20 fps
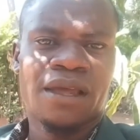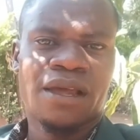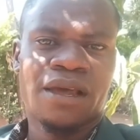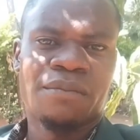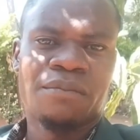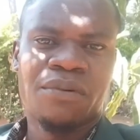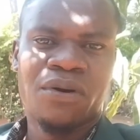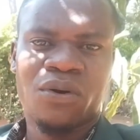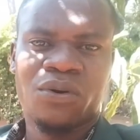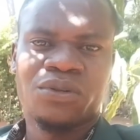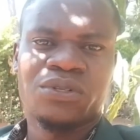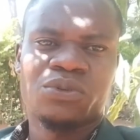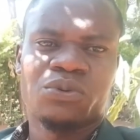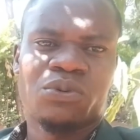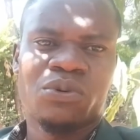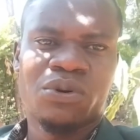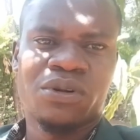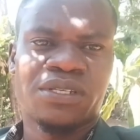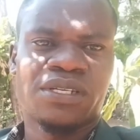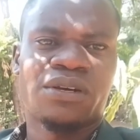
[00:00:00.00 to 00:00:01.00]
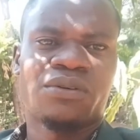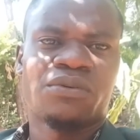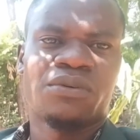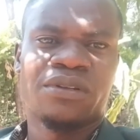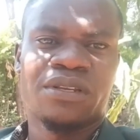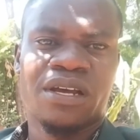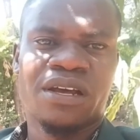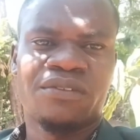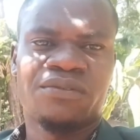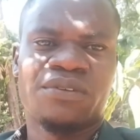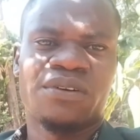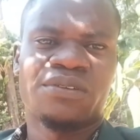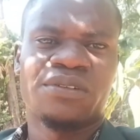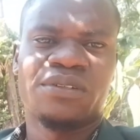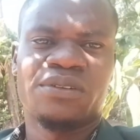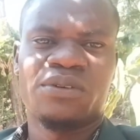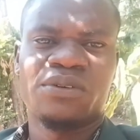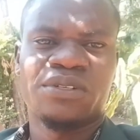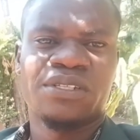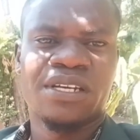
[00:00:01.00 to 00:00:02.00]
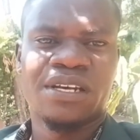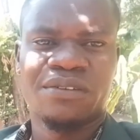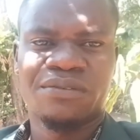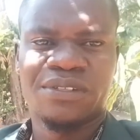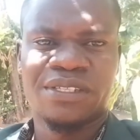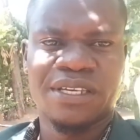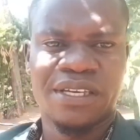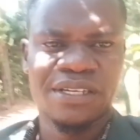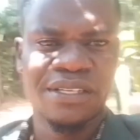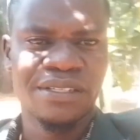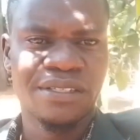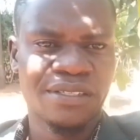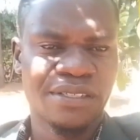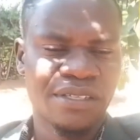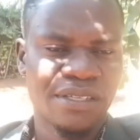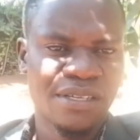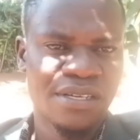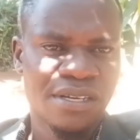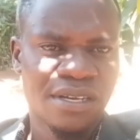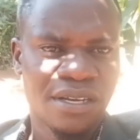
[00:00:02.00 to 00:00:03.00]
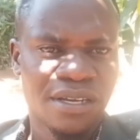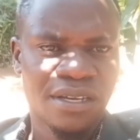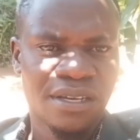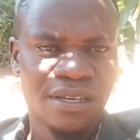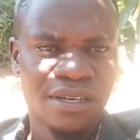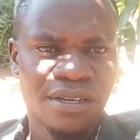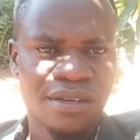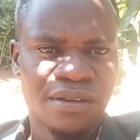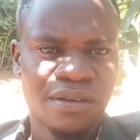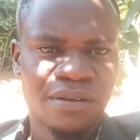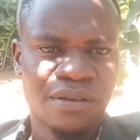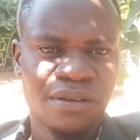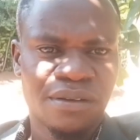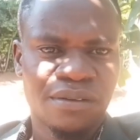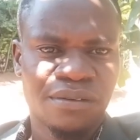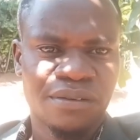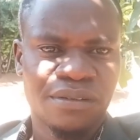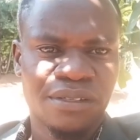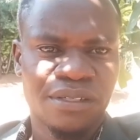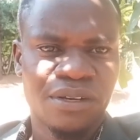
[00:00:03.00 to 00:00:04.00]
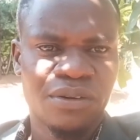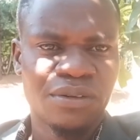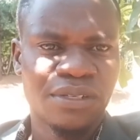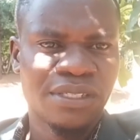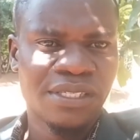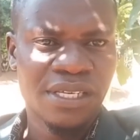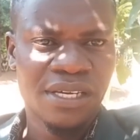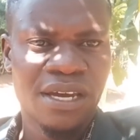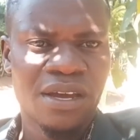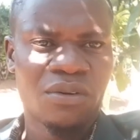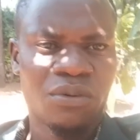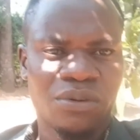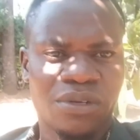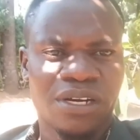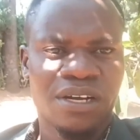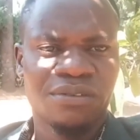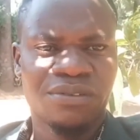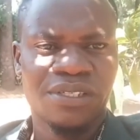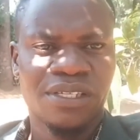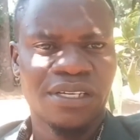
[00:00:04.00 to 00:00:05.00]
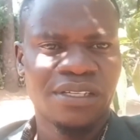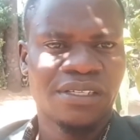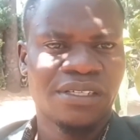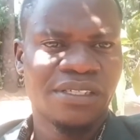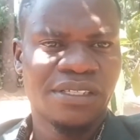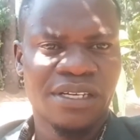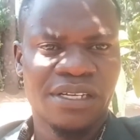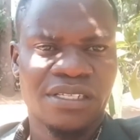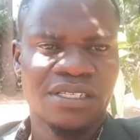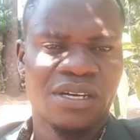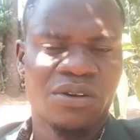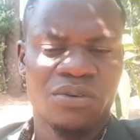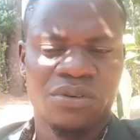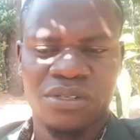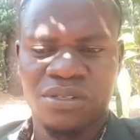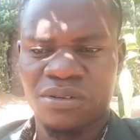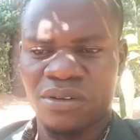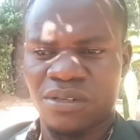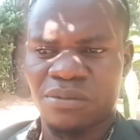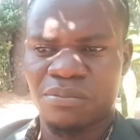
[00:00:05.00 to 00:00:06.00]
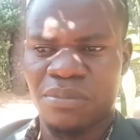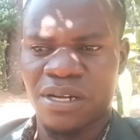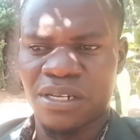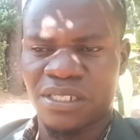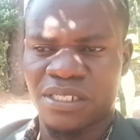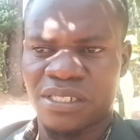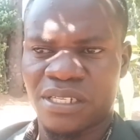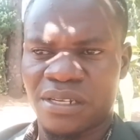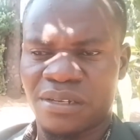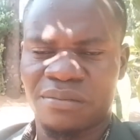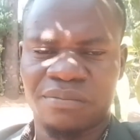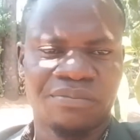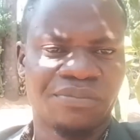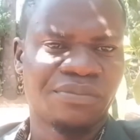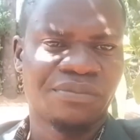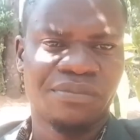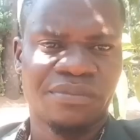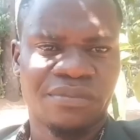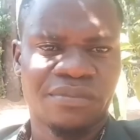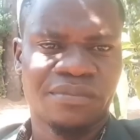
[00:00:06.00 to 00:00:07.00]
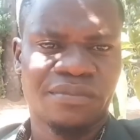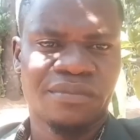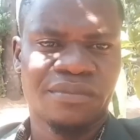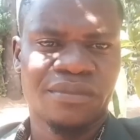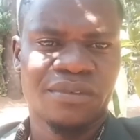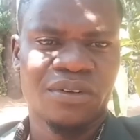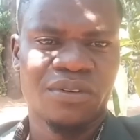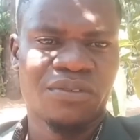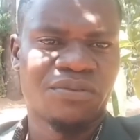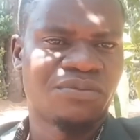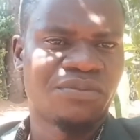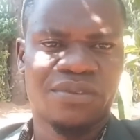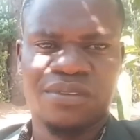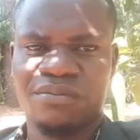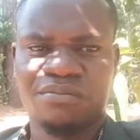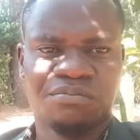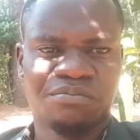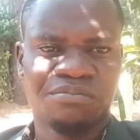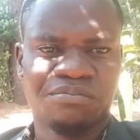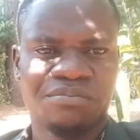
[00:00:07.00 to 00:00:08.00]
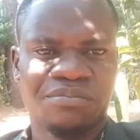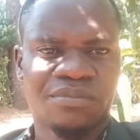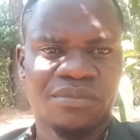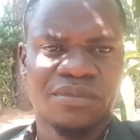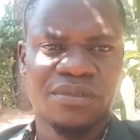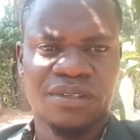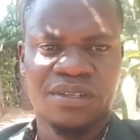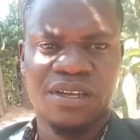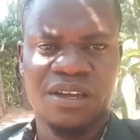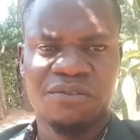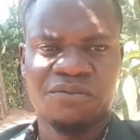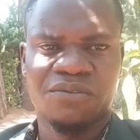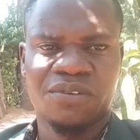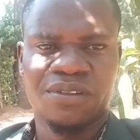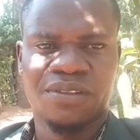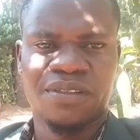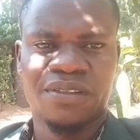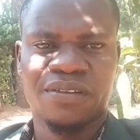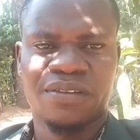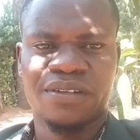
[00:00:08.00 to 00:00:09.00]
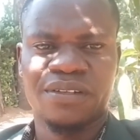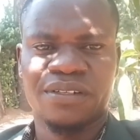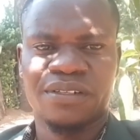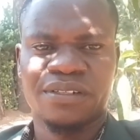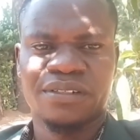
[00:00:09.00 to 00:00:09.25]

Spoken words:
about what I could not have said. The only thing I could have said is that I was not part of everything.